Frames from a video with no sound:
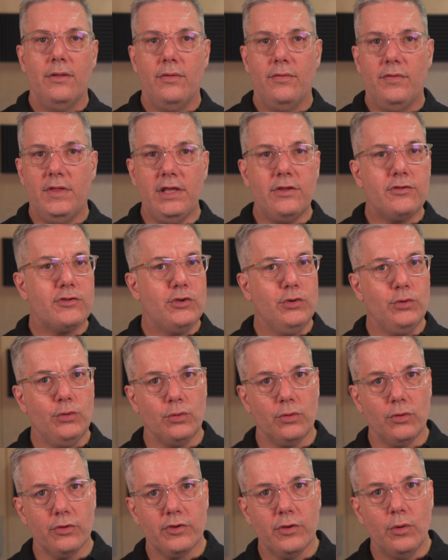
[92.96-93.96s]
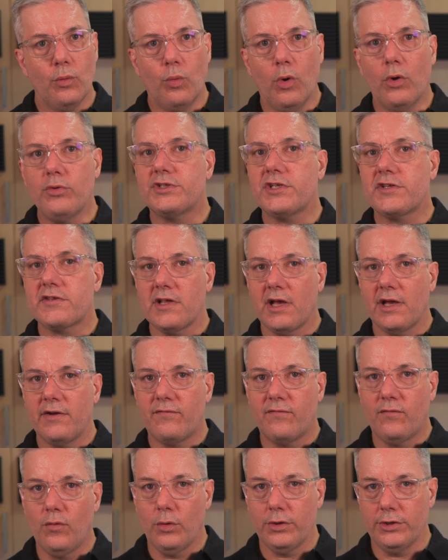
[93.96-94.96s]
These tools won't decide
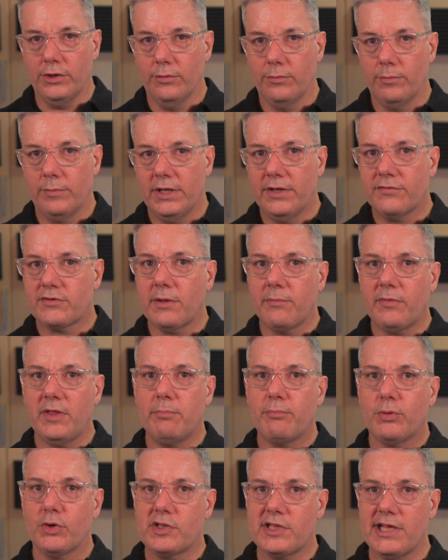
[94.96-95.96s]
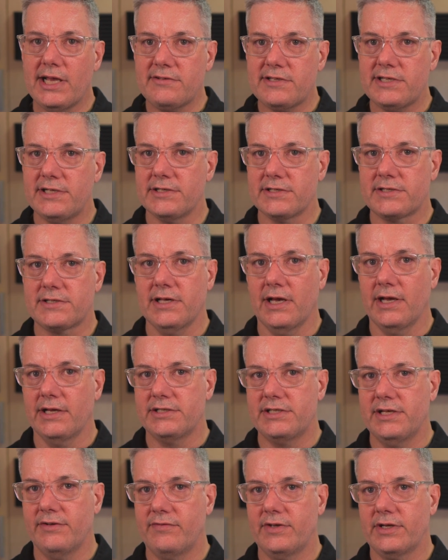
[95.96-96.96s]
for you if something presented as
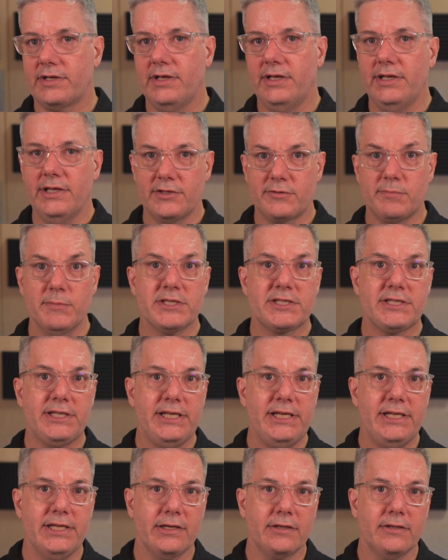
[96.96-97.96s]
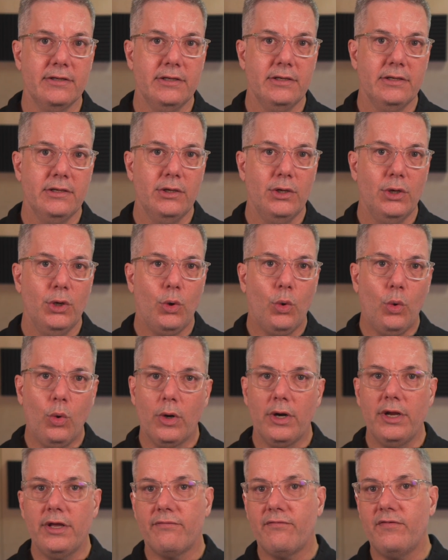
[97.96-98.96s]
scientific is misleading,
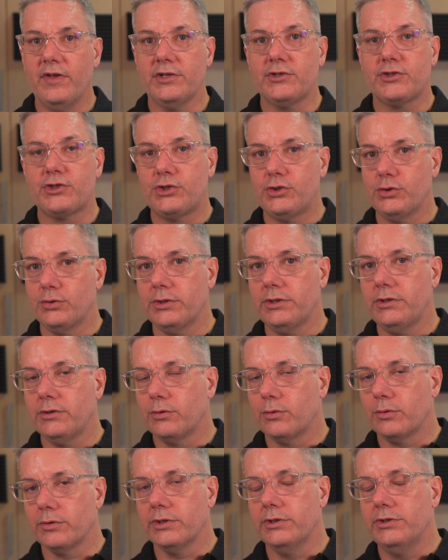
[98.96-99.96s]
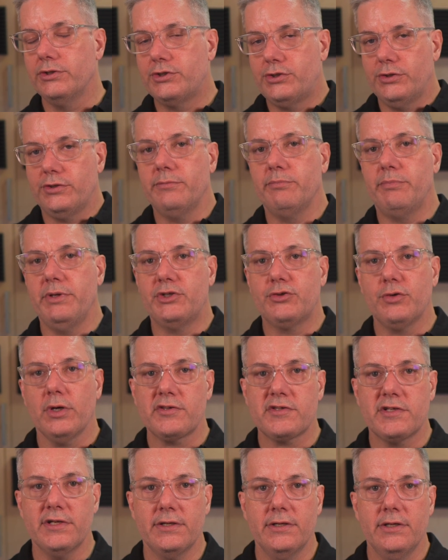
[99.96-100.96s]
or if it should or shouldn't be
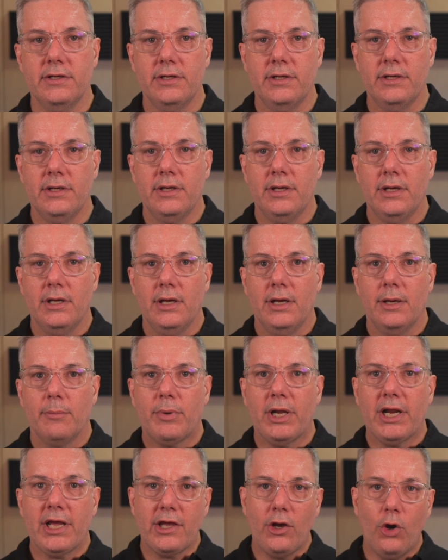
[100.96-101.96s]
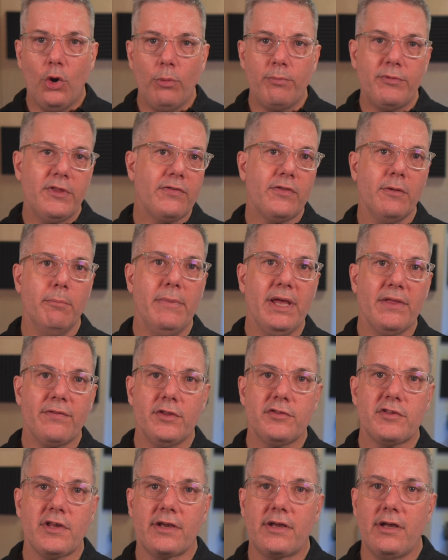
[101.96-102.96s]
trusted, but I hope that the
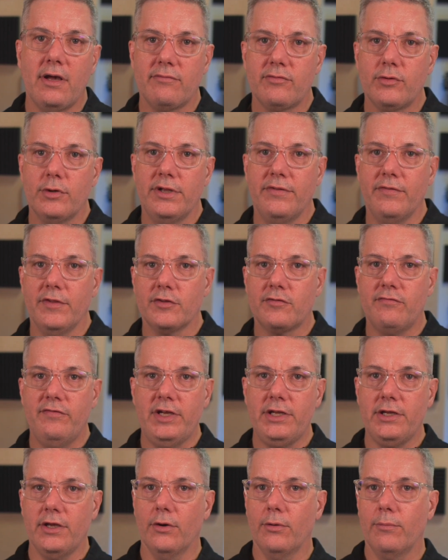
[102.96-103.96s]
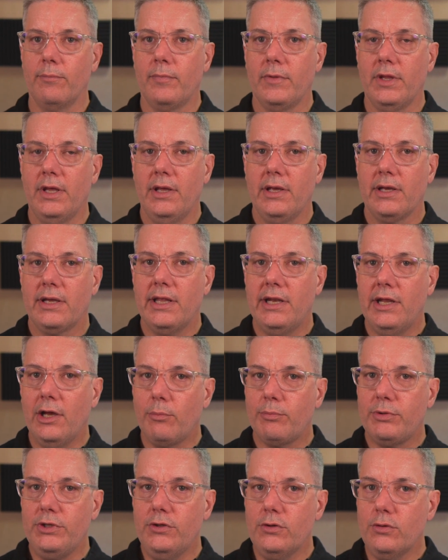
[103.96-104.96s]
methods I cover in this video can
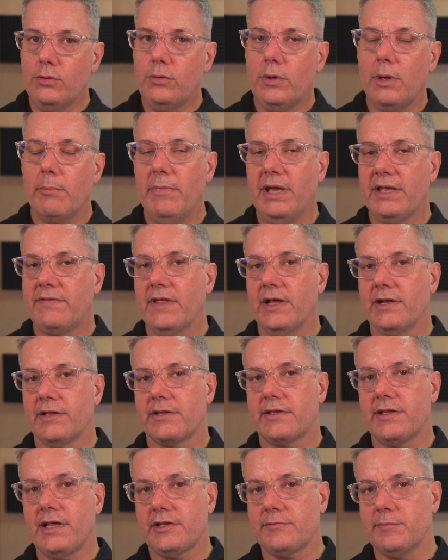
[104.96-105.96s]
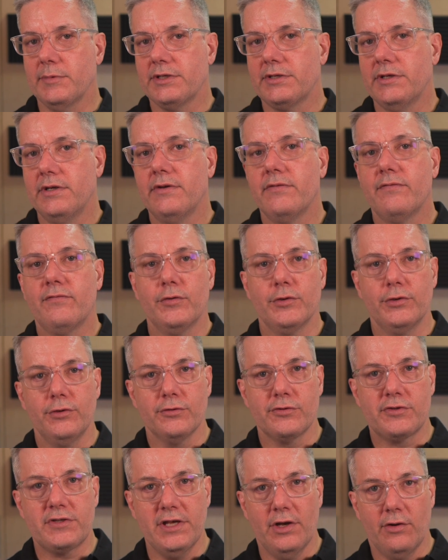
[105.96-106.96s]
help you make that assessment for
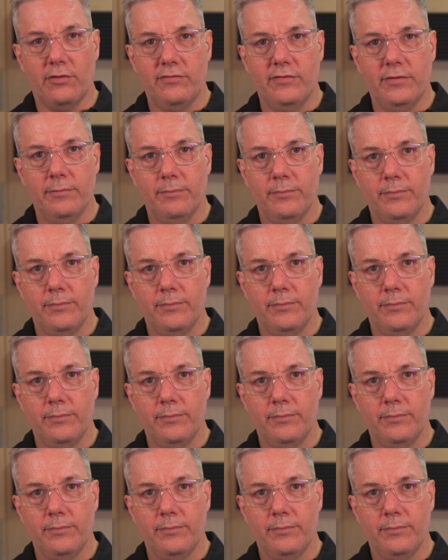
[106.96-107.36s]
yourself.